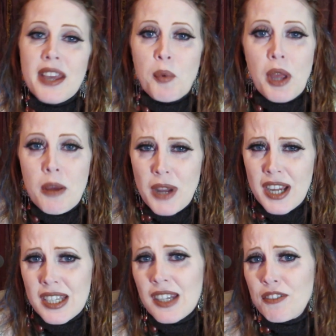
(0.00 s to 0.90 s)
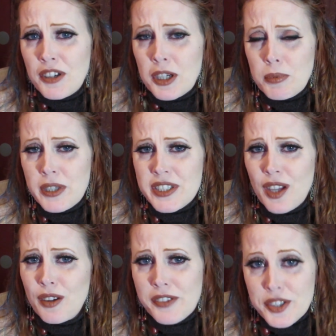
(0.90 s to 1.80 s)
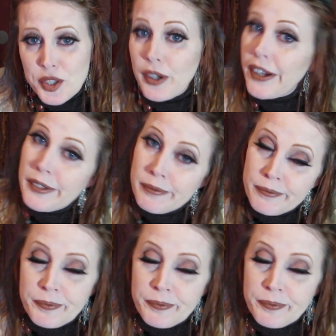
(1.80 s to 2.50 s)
That way I'm not getting fingerprints all over the screen.